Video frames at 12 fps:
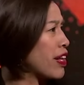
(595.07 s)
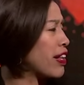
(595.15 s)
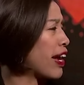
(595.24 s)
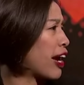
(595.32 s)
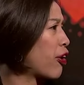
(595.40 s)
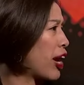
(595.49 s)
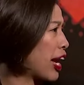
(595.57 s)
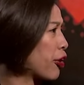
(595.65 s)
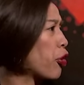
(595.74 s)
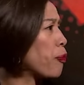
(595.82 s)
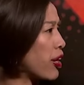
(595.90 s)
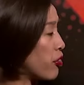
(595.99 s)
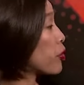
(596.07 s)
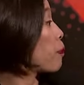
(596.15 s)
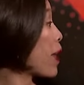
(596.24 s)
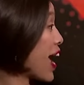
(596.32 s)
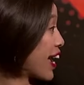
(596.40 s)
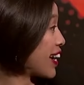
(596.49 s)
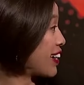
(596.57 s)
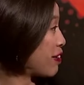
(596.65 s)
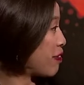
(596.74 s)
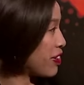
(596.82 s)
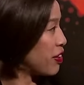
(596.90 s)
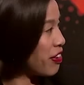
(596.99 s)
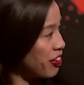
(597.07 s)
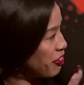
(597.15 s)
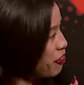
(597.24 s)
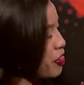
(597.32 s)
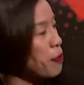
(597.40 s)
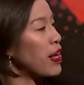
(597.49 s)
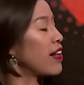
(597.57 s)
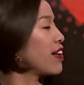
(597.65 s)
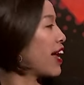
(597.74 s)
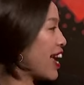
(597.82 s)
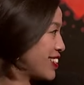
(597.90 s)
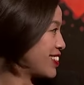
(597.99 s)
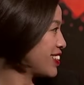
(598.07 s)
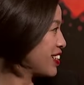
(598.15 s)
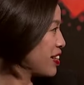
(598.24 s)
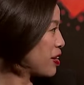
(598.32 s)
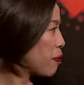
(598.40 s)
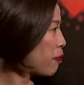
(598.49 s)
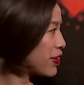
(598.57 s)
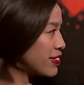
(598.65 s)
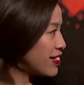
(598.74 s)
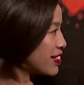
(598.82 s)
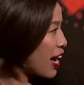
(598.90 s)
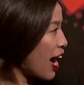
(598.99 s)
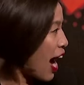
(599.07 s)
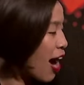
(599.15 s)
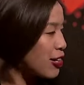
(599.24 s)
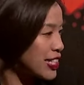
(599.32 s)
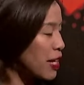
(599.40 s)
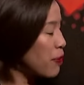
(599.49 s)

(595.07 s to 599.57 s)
the economic or the bank with a female head. But how is